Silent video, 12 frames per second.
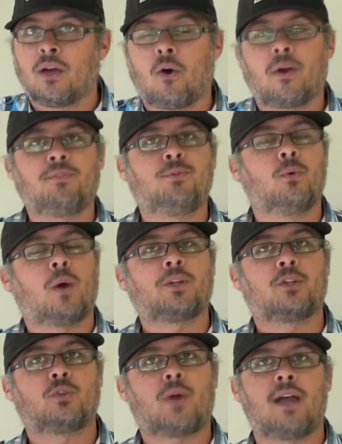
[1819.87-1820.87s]
or if you want
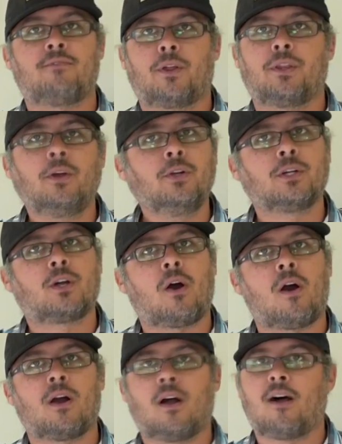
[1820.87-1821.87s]
to drive another
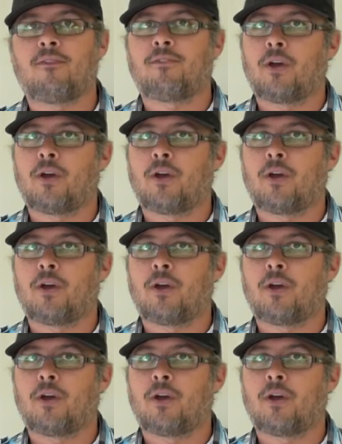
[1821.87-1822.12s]
car of